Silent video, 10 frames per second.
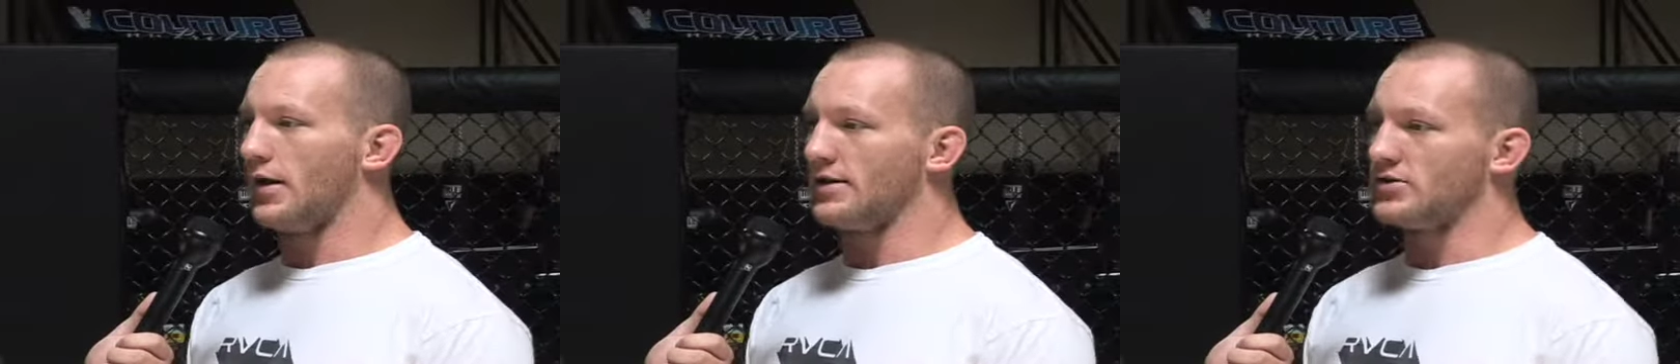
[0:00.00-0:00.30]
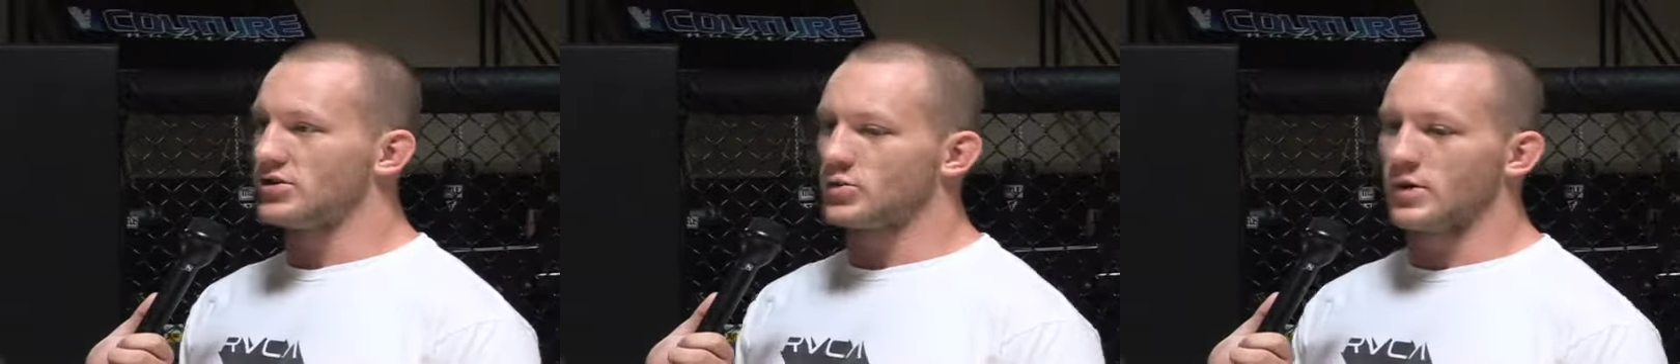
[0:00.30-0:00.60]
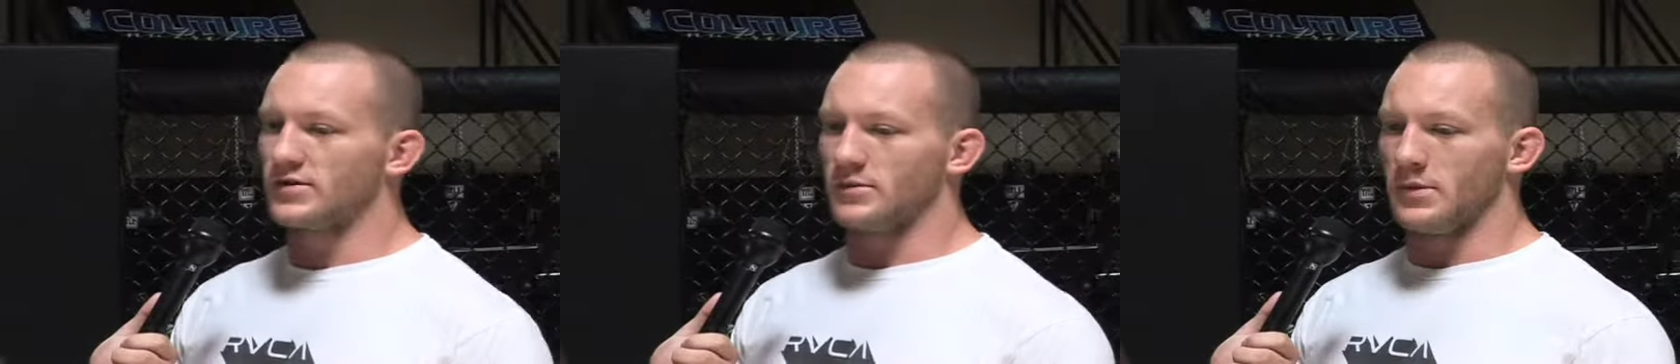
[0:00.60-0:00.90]
it just
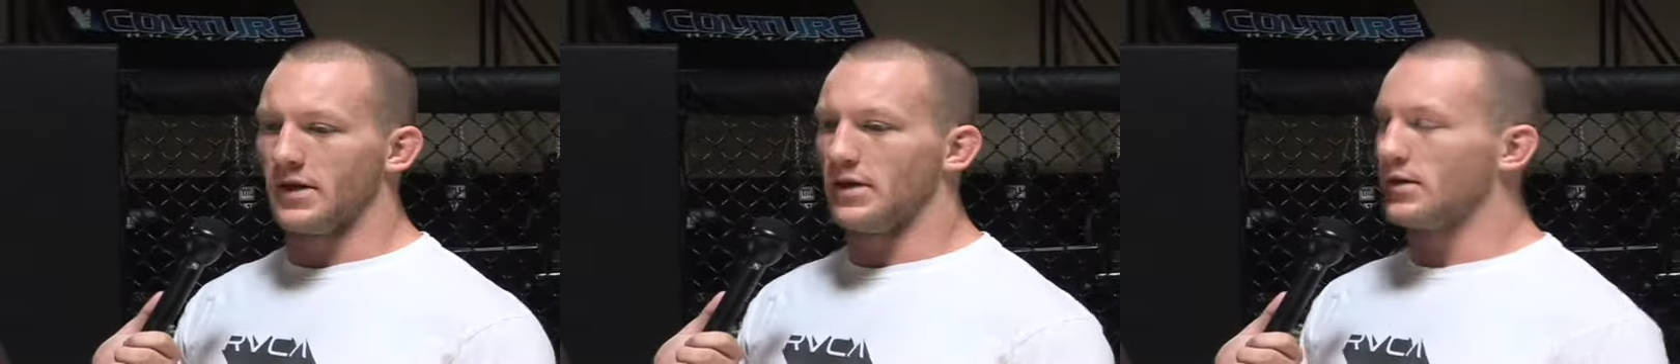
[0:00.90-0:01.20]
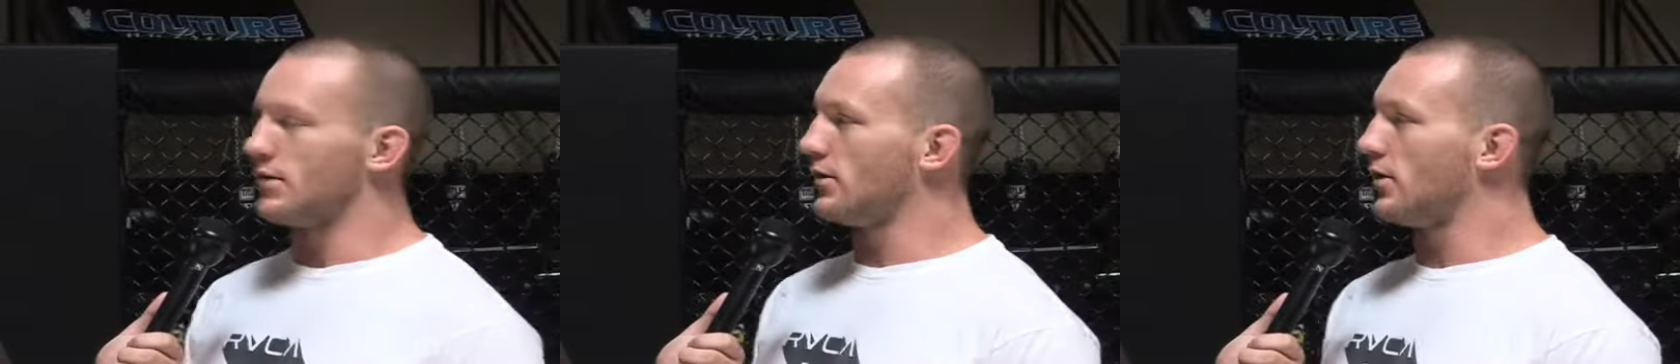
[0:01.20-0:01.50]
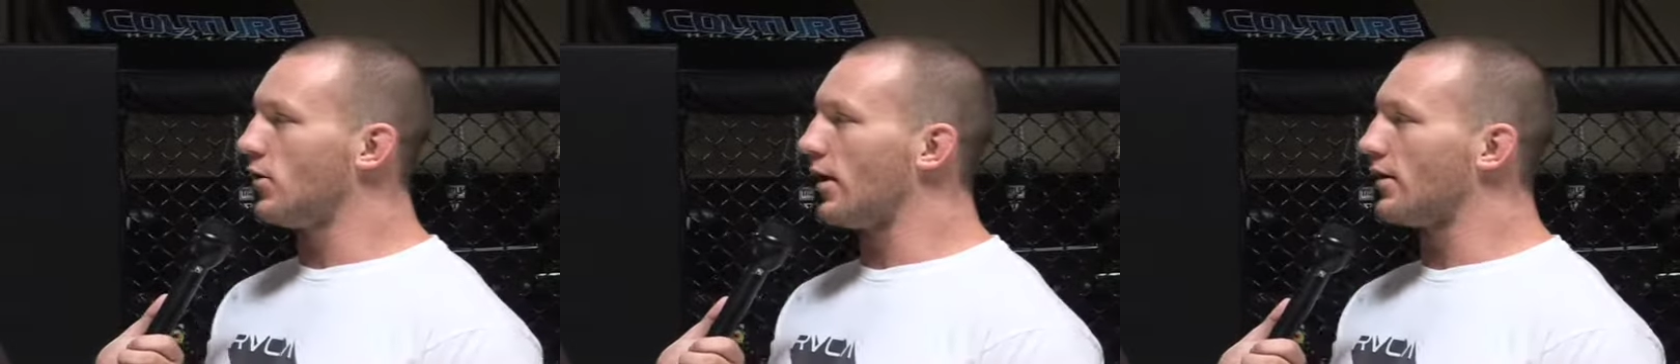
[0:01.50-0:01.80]
wasn't me. You
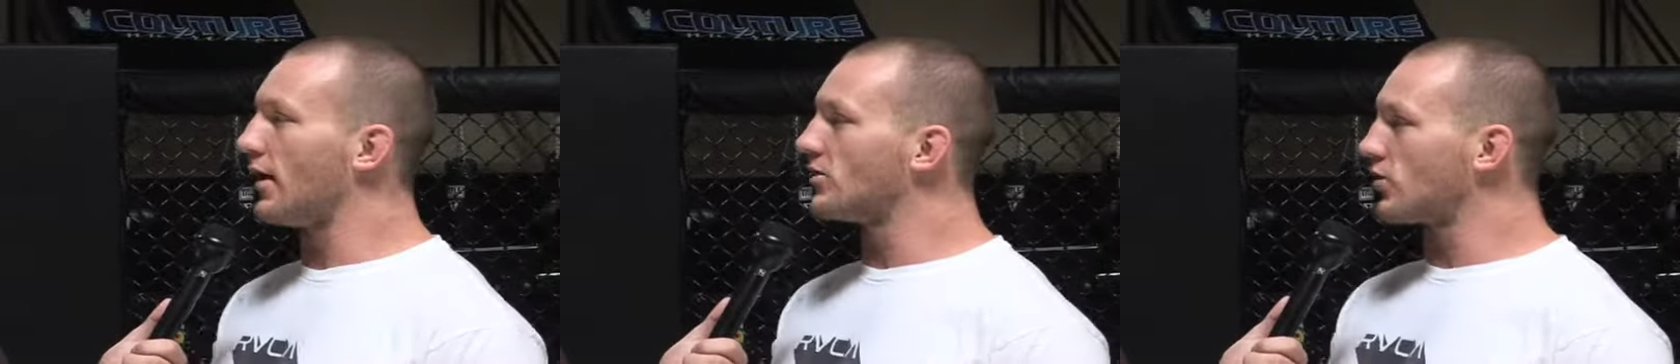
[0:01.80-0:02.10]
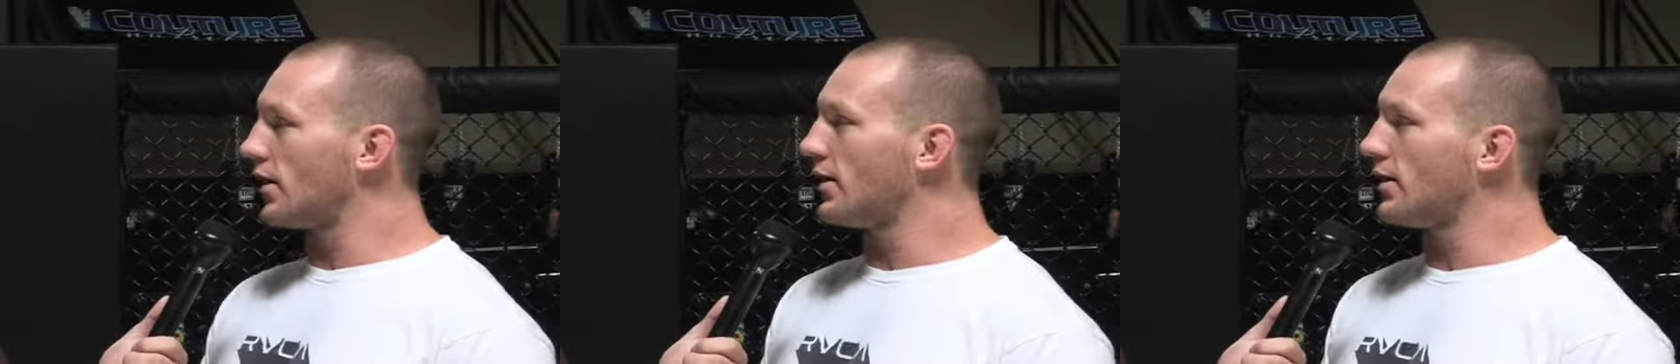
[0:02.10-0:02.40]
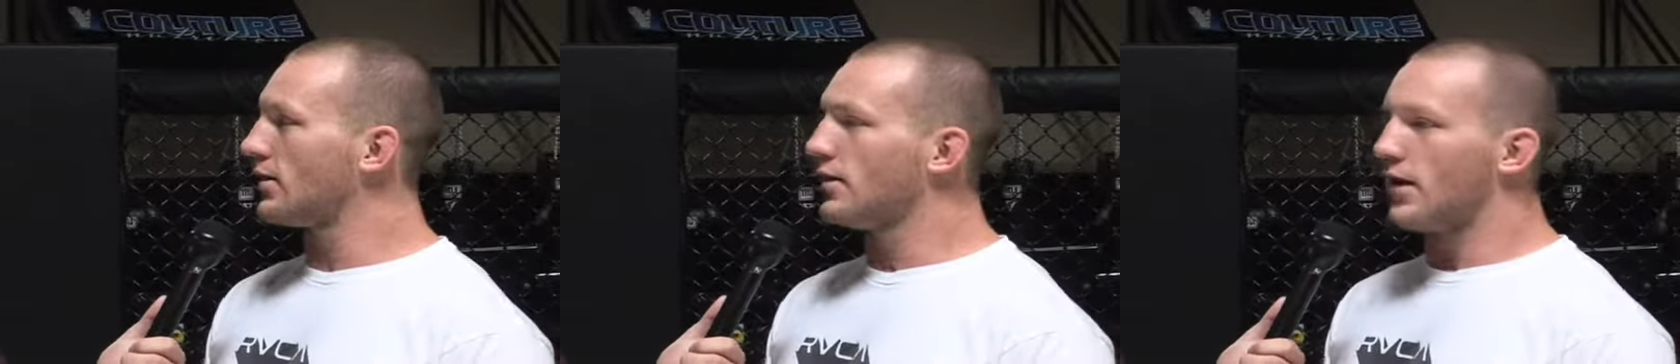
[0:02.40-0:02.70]
know, I like
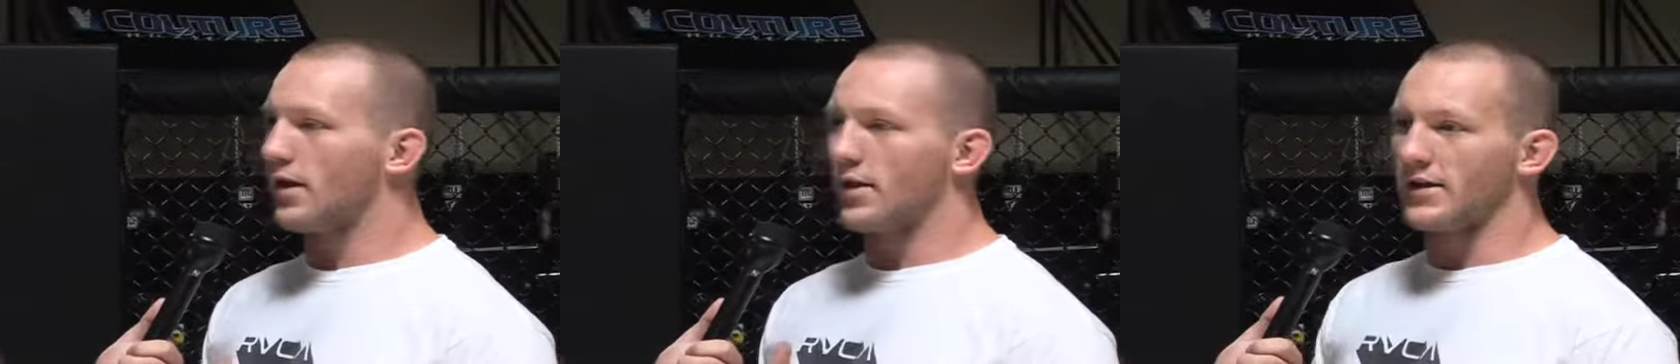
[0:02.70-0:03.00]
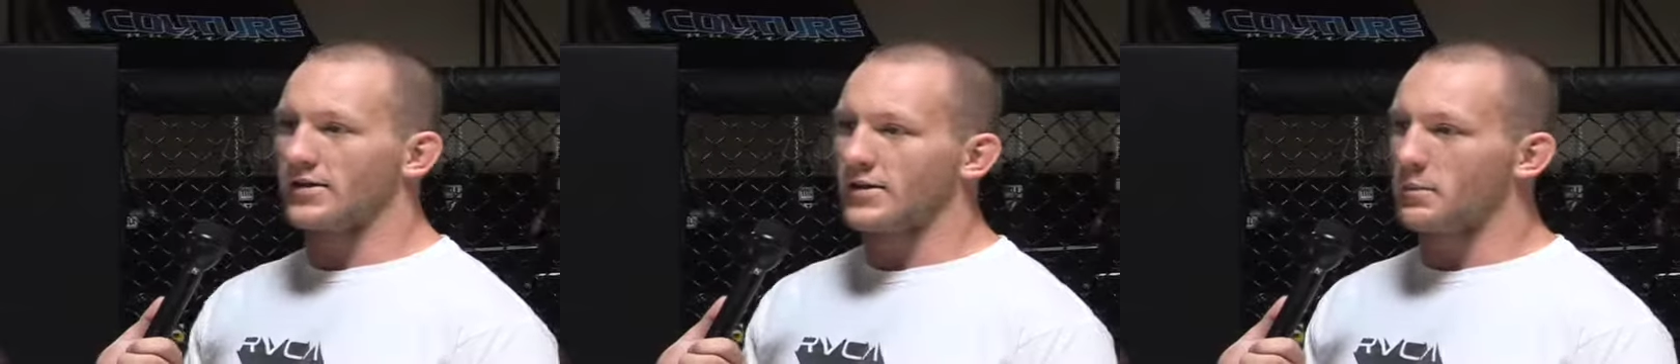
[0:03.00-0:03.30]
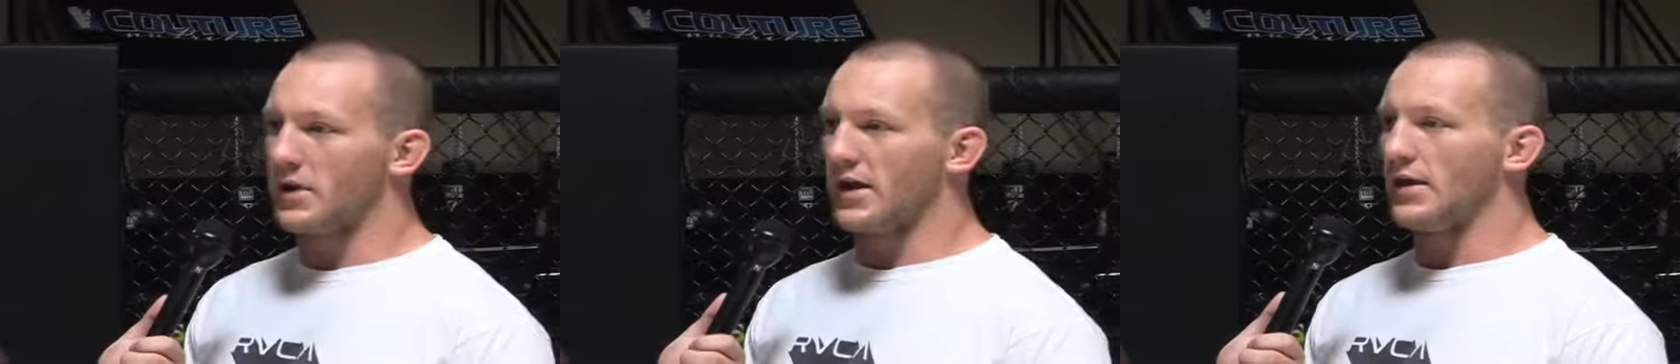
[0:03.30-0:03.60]
training. I like to
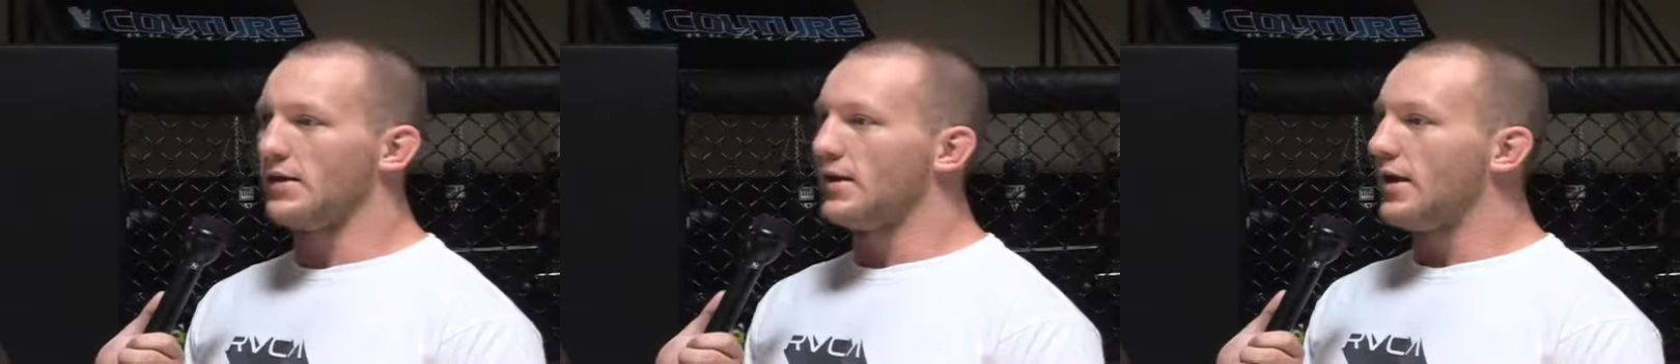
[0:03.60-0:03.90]
compete.